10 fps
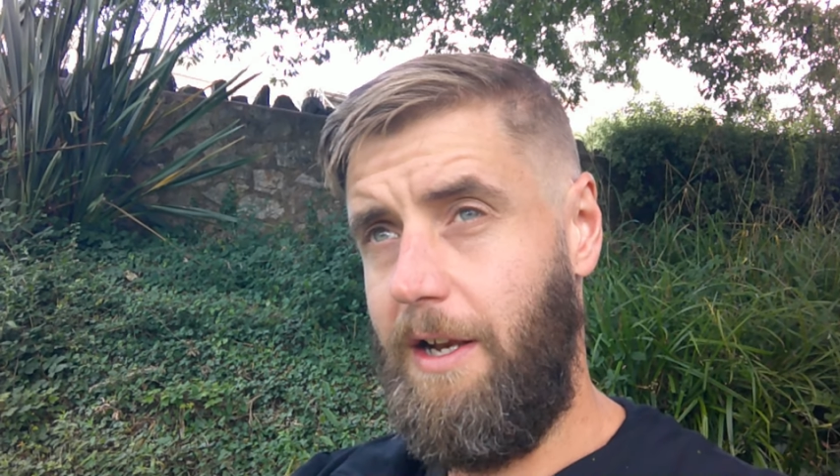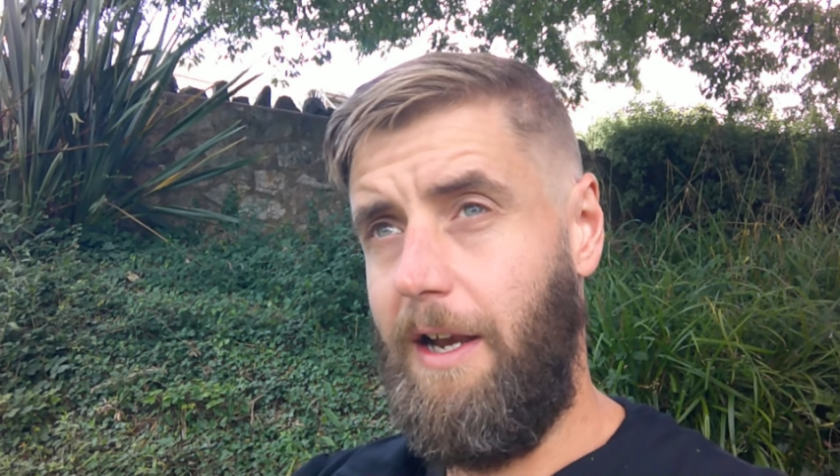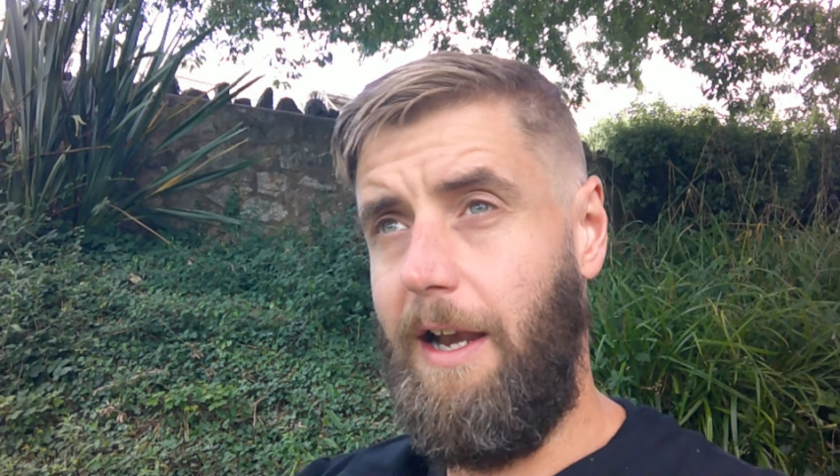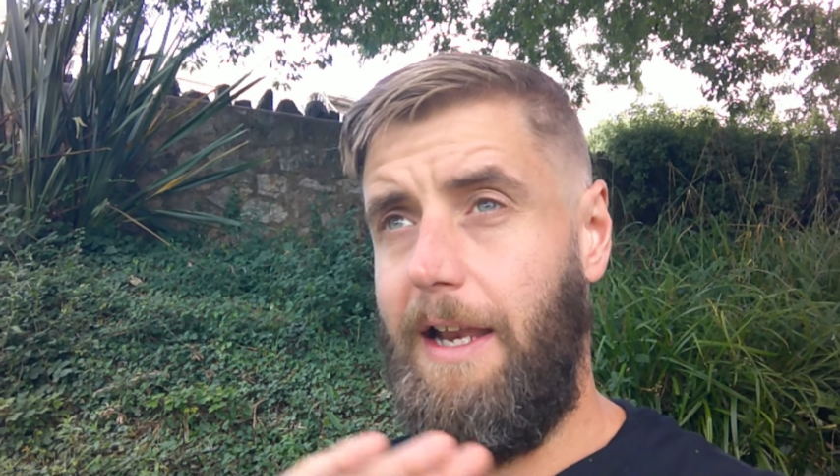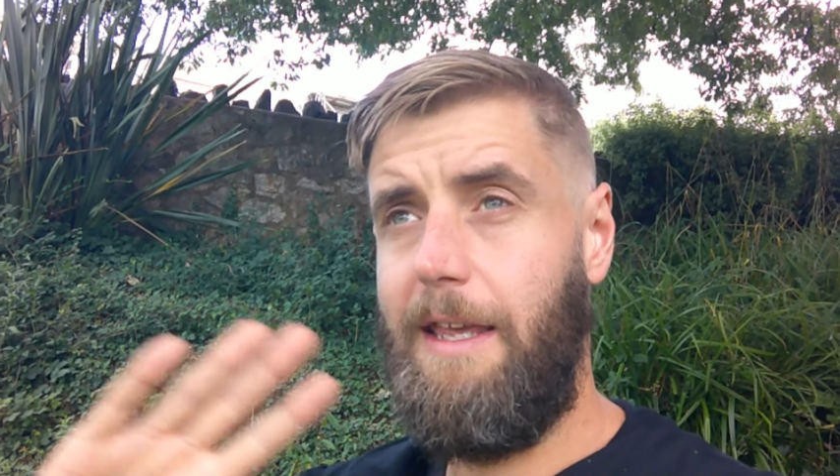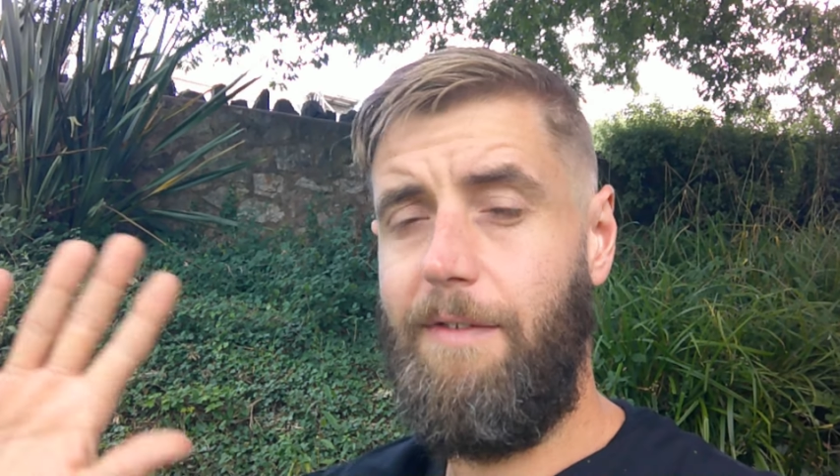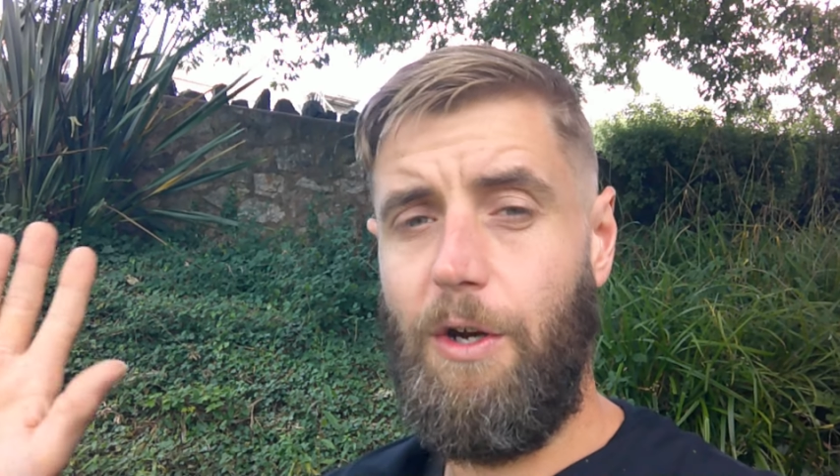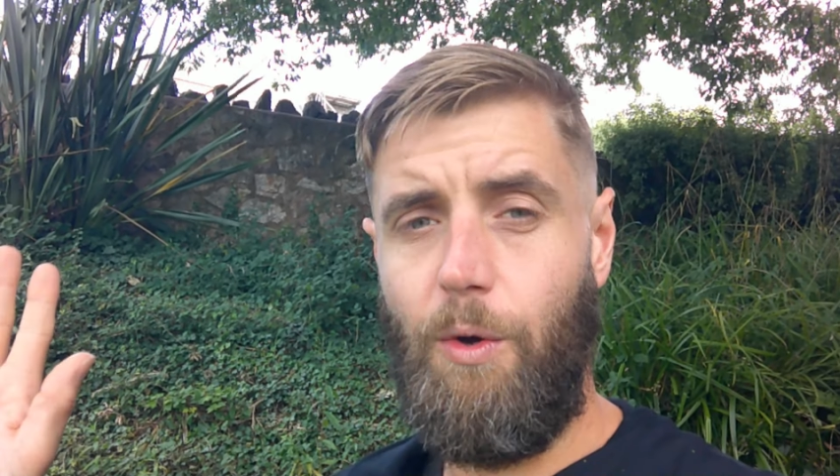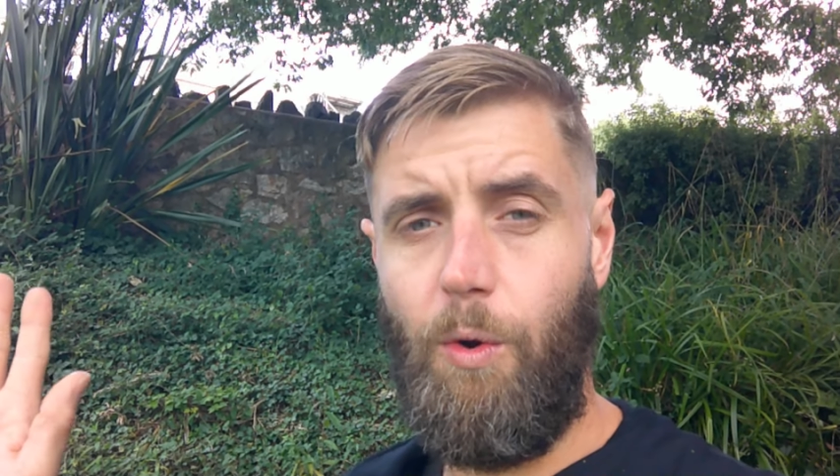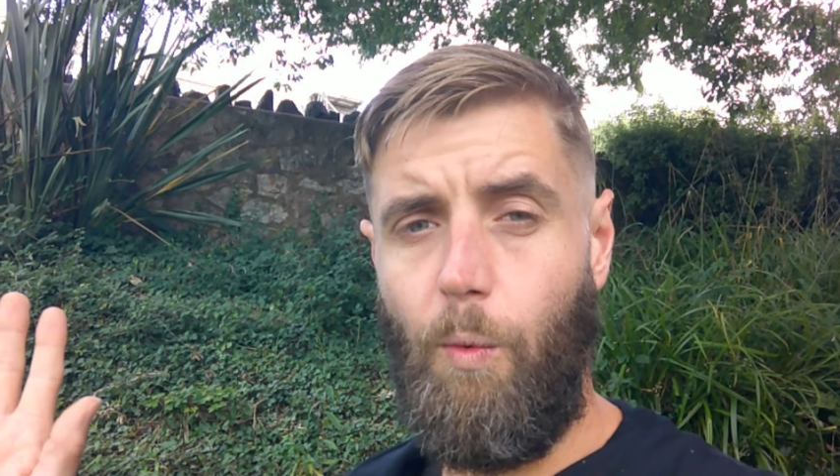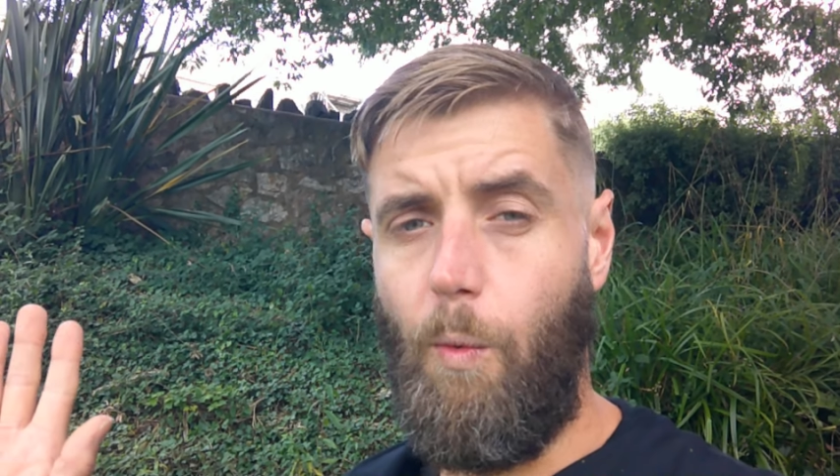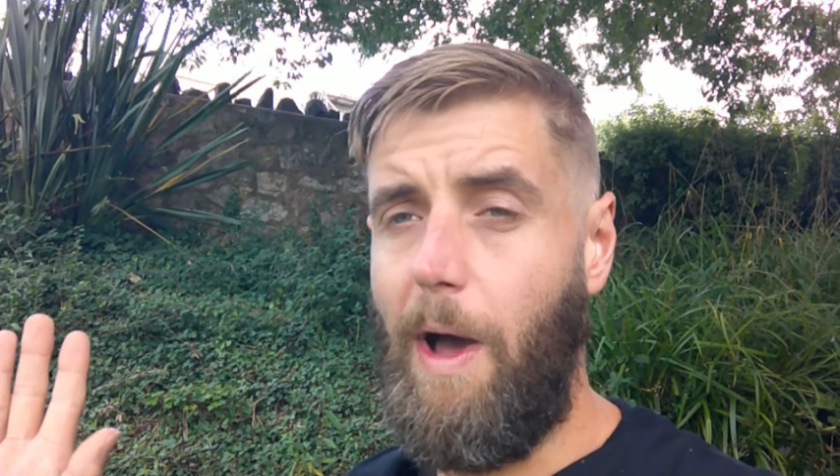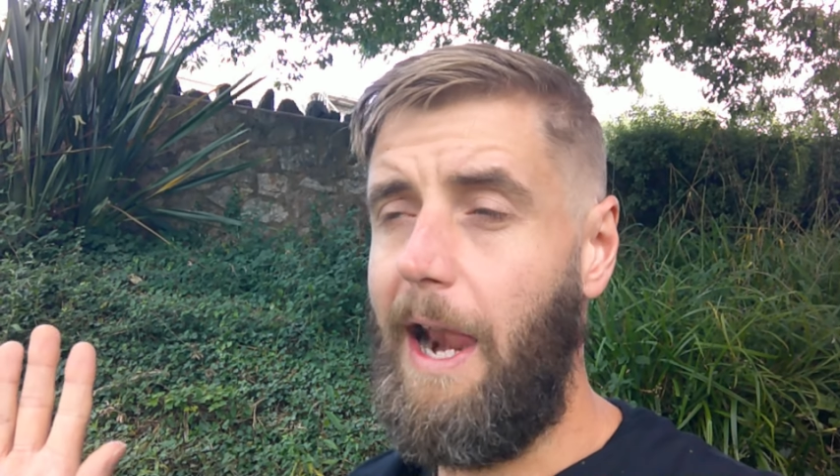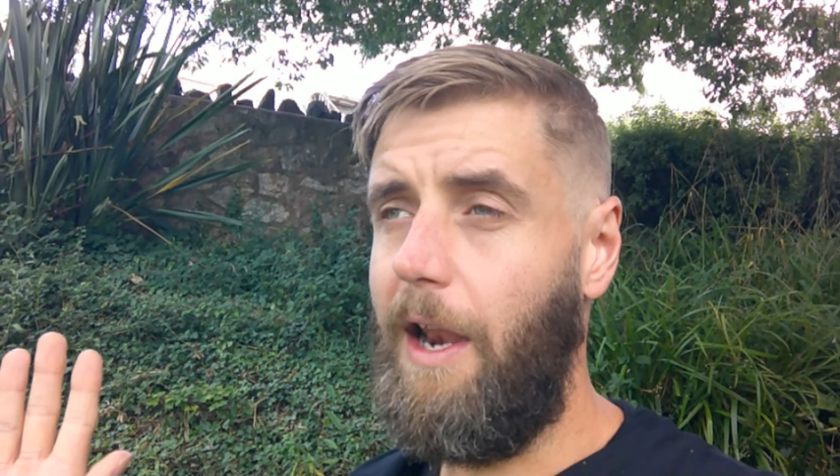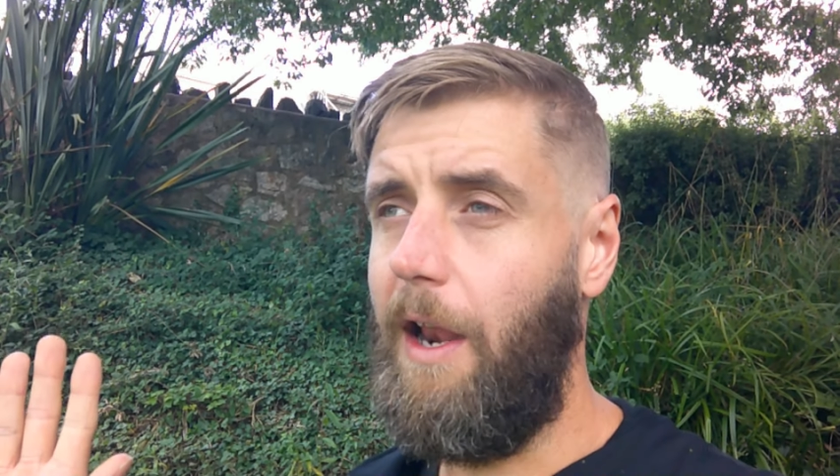Leave it all
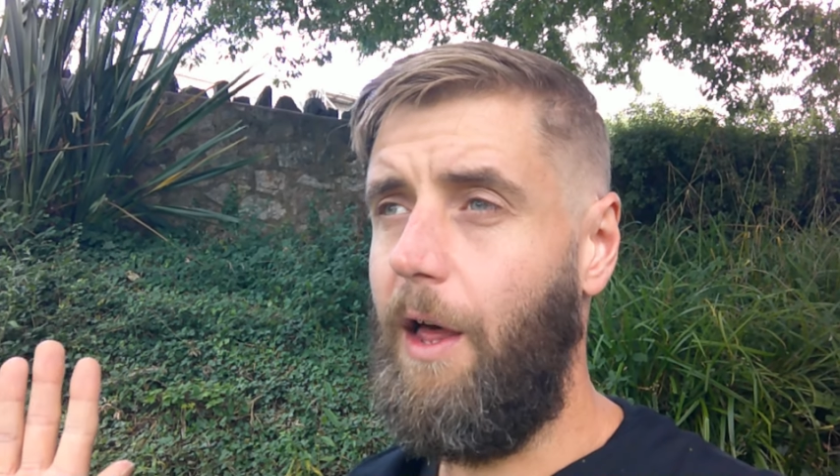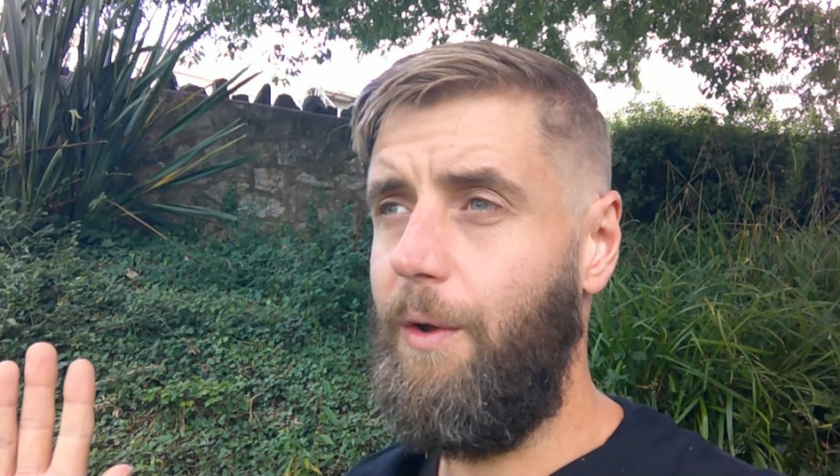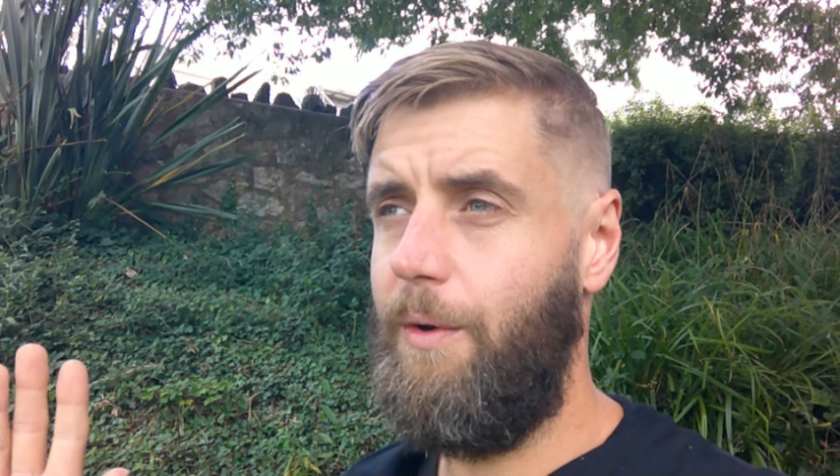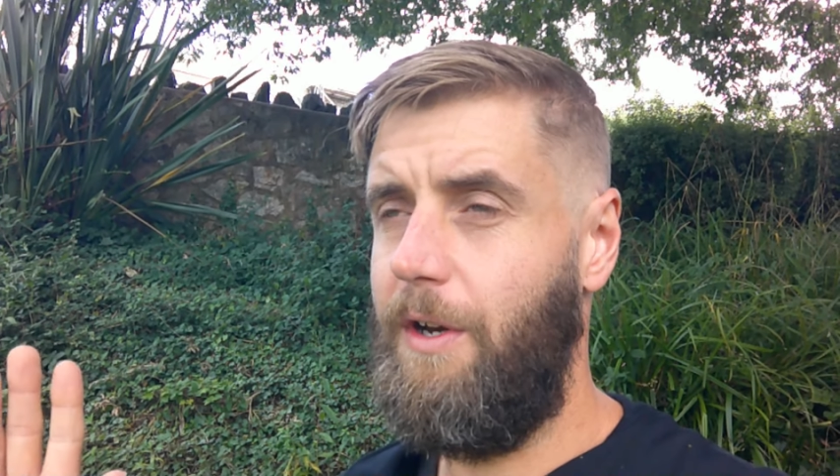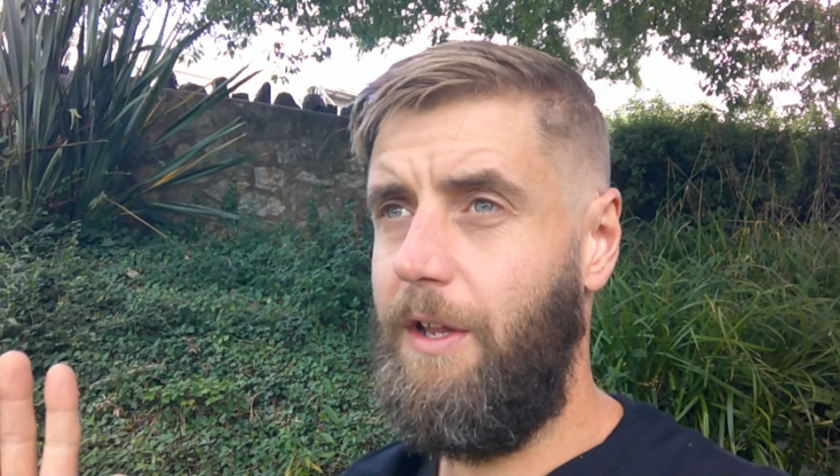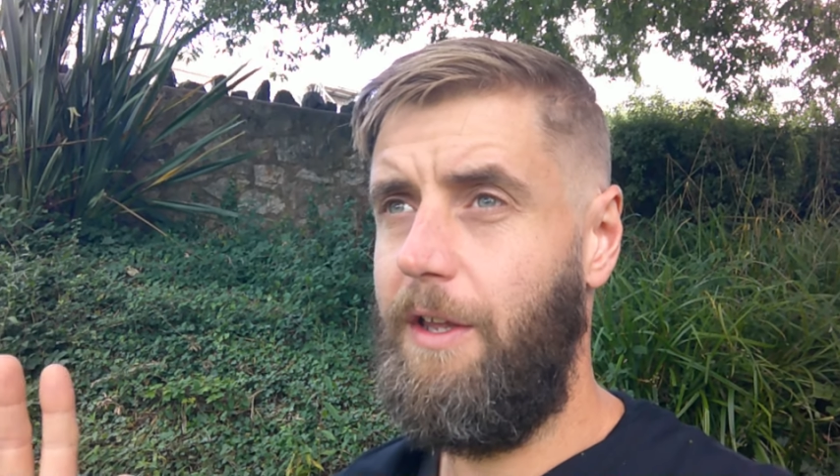well alone